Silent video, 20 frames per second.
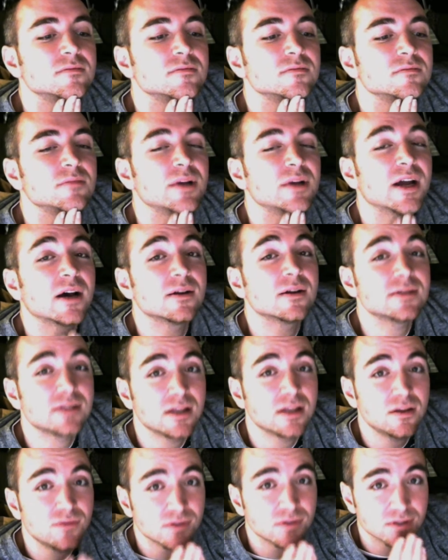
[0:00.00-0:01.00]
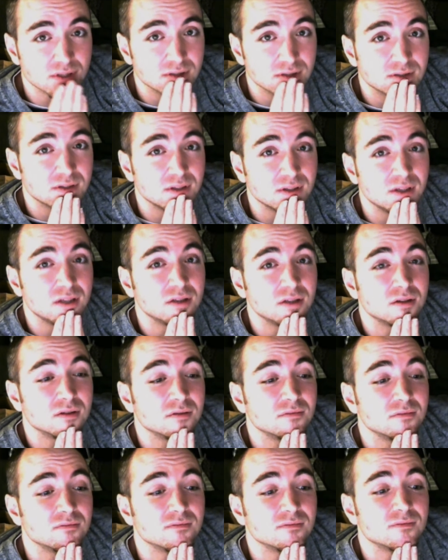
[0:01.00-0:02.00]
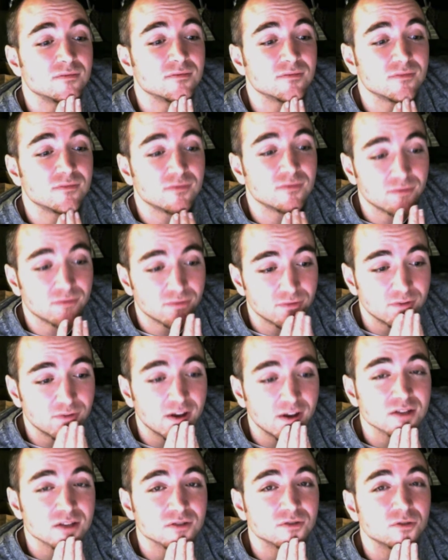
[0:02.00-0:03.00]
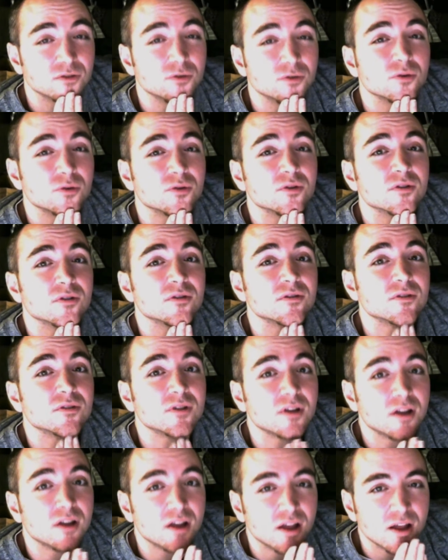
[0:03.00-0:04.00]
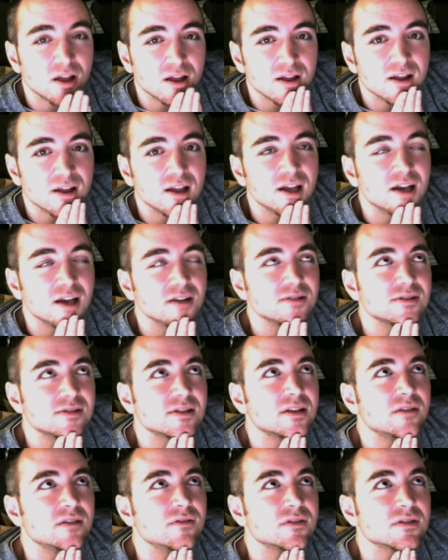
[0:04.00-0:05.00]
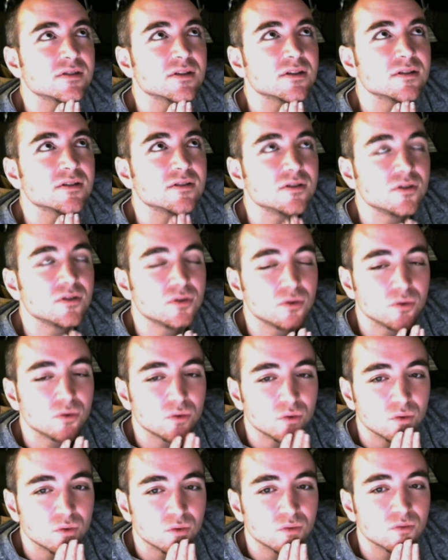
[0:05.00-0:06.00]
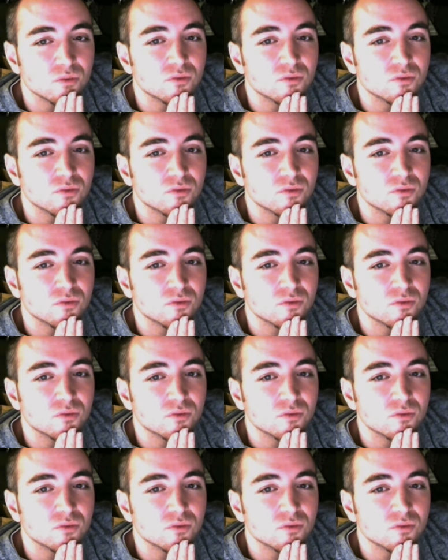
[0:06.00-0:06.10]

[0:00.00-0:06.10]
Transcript: But how safe is it to eat fast food? How safe is it to